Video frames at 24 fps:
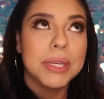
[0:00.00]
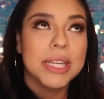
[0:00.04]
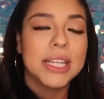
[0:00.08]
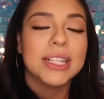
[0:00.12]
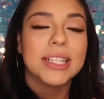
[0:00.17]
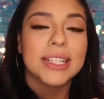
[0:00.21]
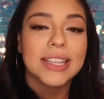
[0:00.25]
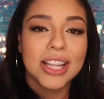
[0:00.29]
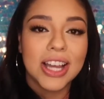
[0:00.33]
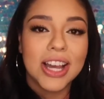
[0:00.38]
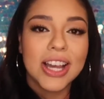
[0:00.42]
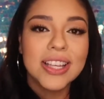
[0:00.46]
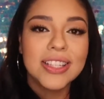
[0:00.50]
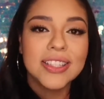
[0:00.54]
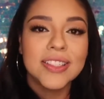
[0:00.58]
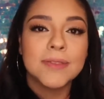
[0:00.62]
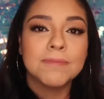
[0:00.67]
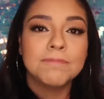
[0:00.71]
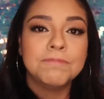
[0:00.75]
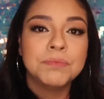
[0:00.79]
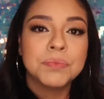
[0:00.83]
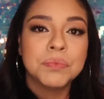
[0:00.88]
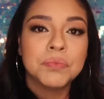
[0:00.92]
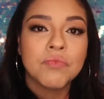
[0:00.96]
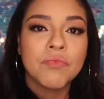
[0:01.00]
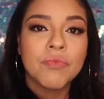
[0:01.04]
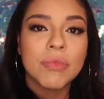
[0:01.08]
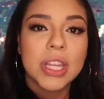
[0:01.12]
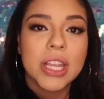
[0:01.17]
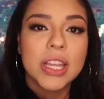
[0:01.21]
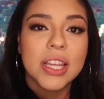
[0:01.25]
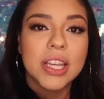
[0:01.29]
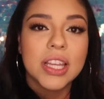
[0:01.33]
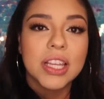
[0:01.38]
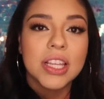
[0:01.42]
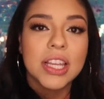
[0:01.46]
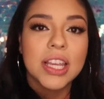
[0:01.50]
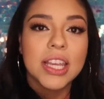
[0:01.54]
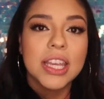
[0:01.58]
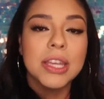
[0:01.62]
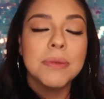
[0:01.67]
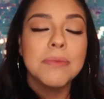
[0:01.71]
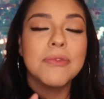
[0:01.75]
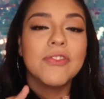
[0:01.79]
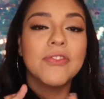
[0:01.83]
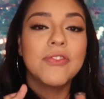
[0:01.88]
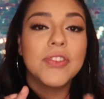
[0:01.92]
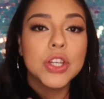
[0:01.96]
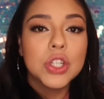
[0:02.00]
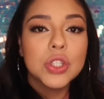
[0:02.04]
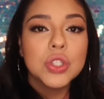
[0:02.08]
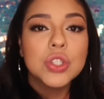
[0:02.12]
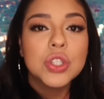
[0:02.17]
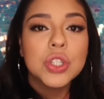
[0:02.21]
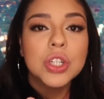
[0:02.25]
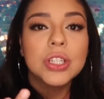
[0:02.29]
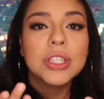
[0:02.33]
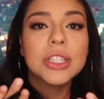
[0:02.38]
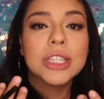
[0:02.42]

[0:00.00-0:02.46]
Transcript: gloss, it fills your